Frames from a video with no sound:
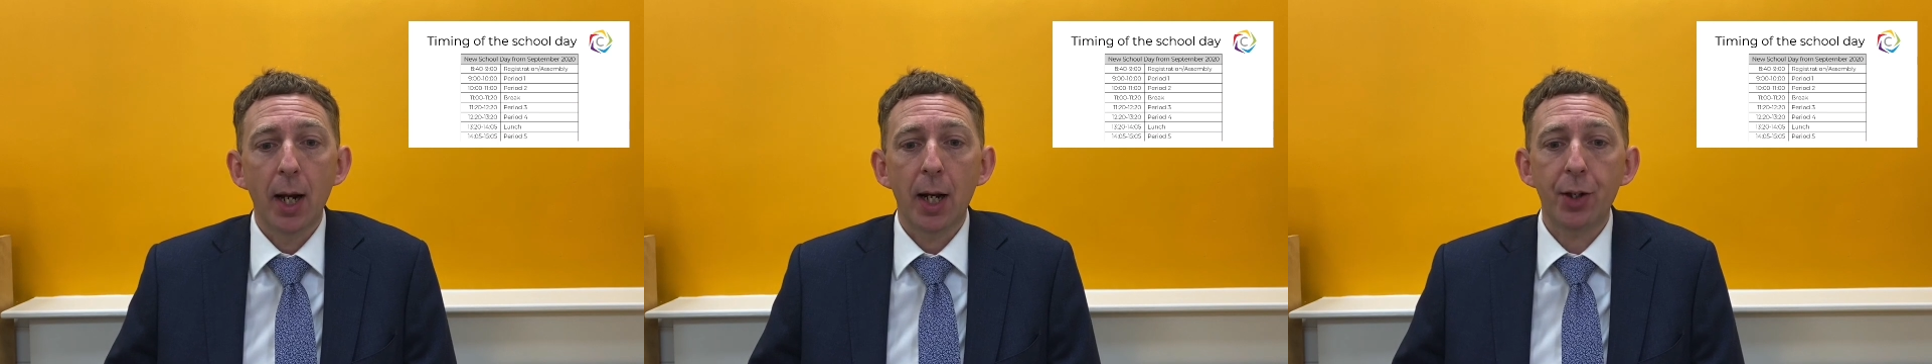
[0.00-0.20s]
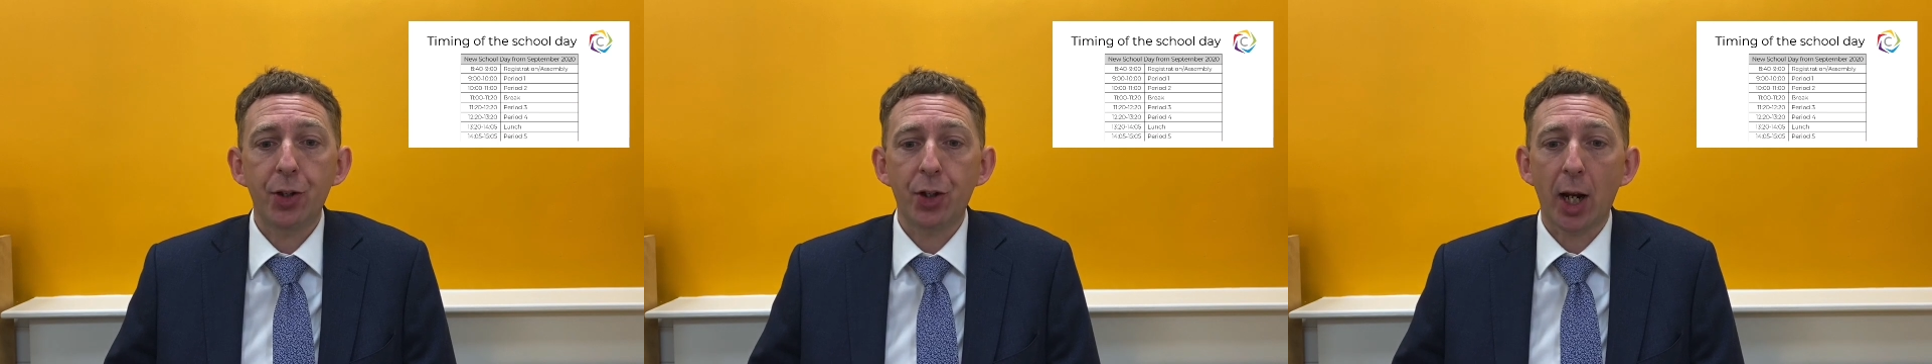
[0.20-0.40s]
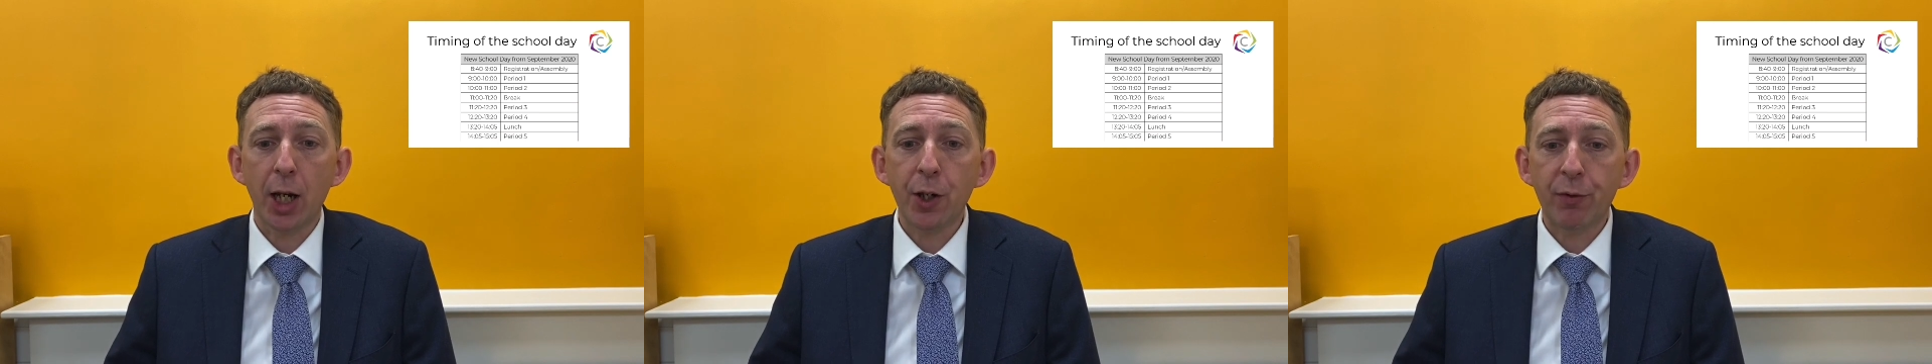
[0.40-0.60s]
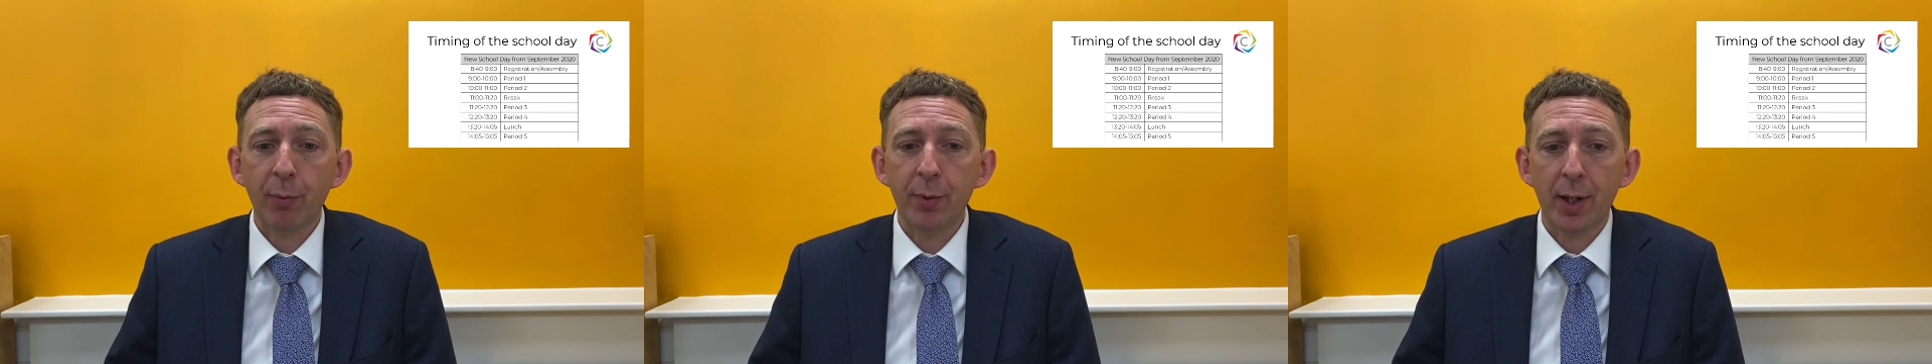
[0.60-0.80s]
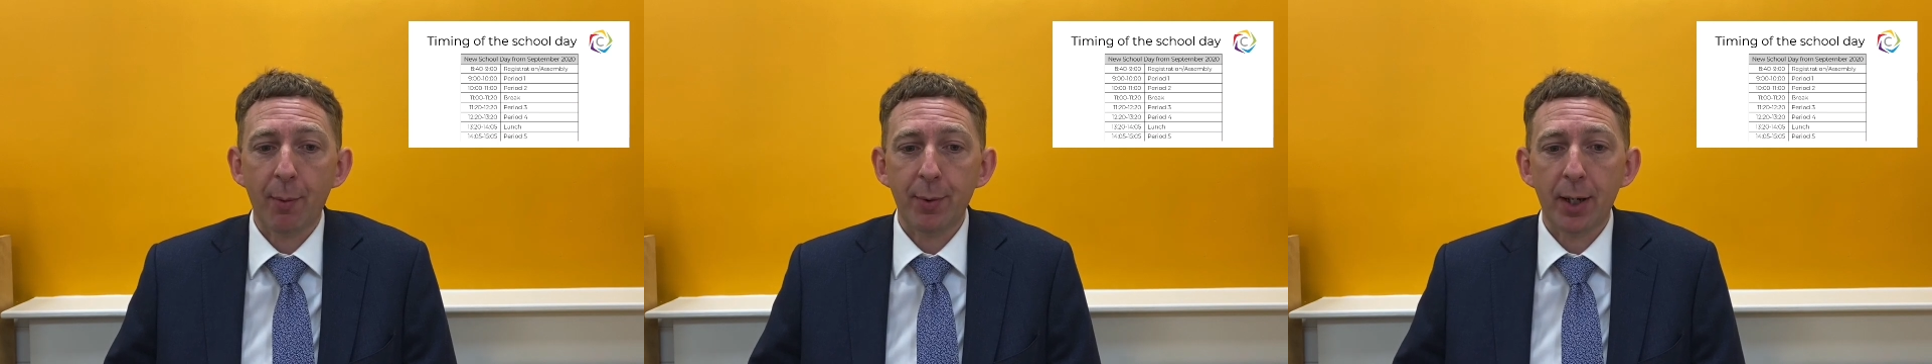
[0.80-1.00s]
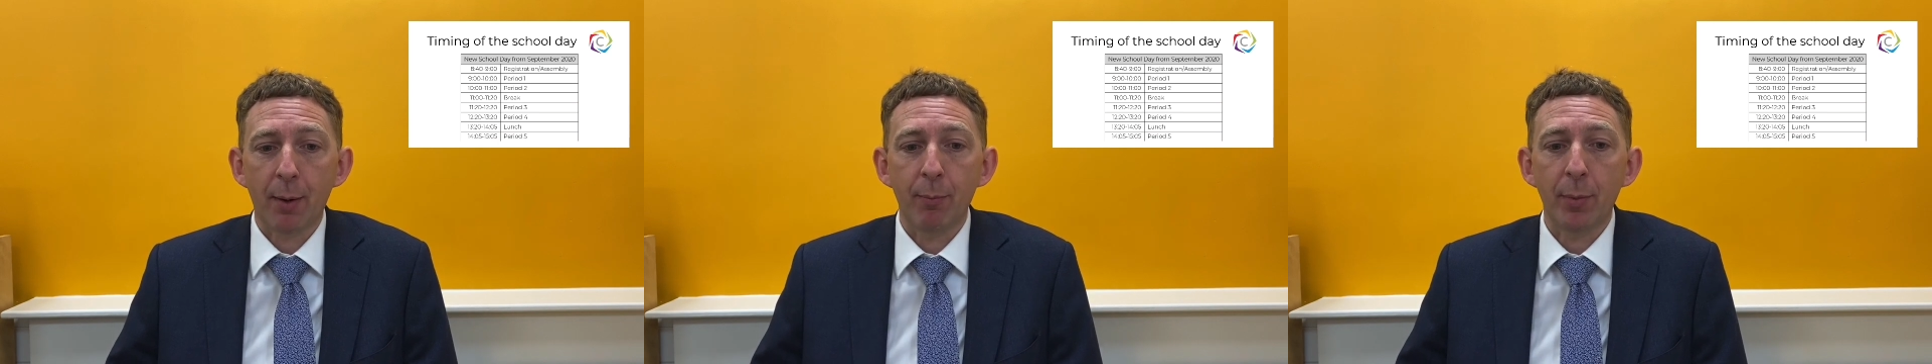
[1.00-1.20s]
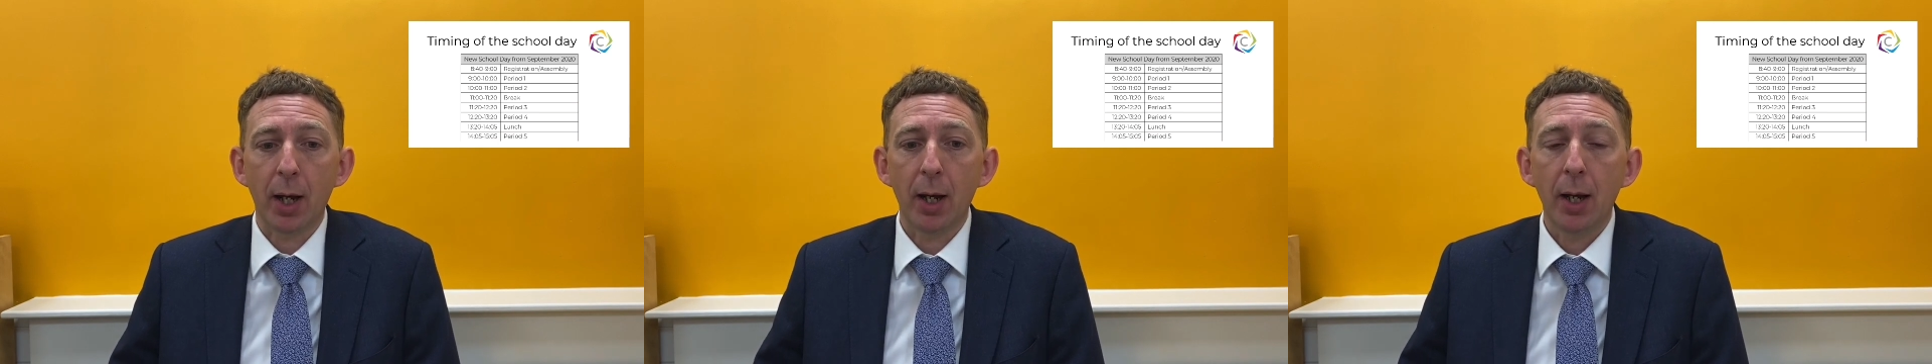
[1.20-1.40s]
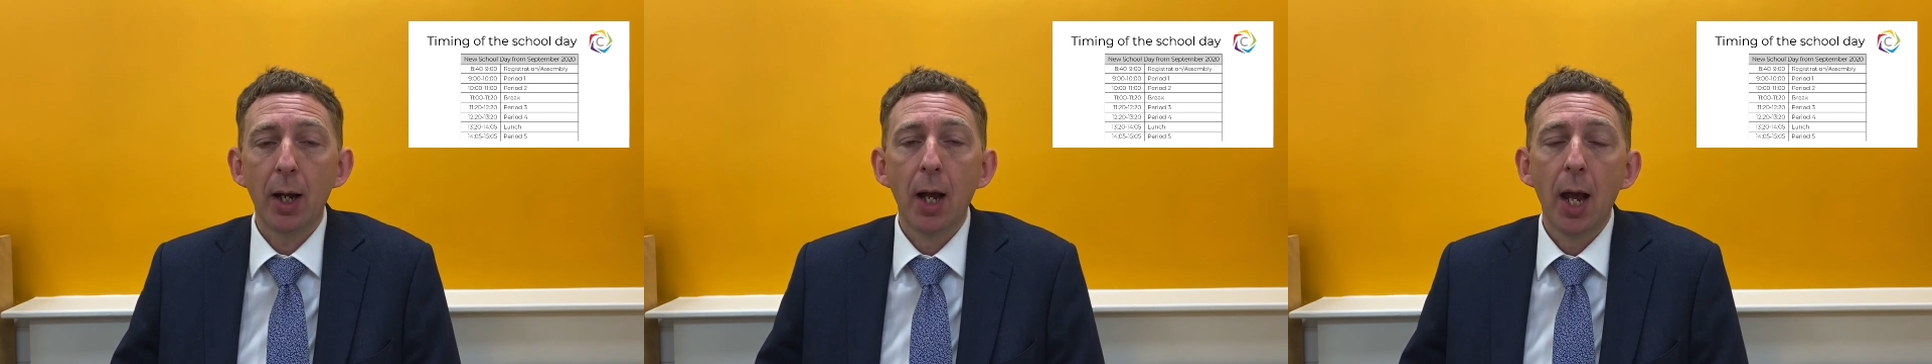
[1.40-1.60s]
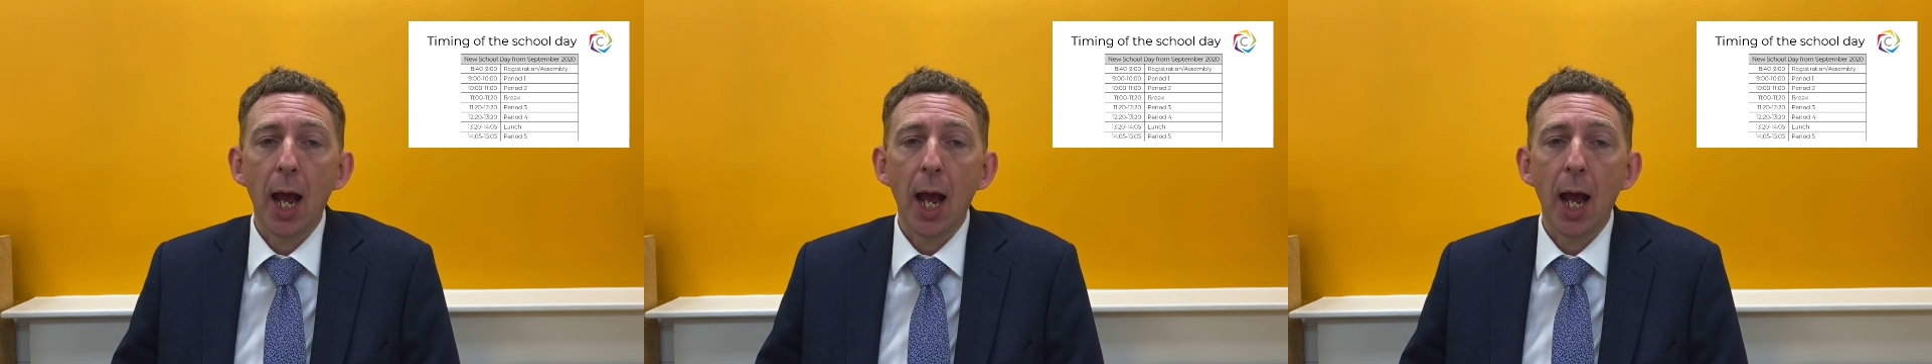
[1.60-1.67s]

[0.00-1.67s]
has changed from September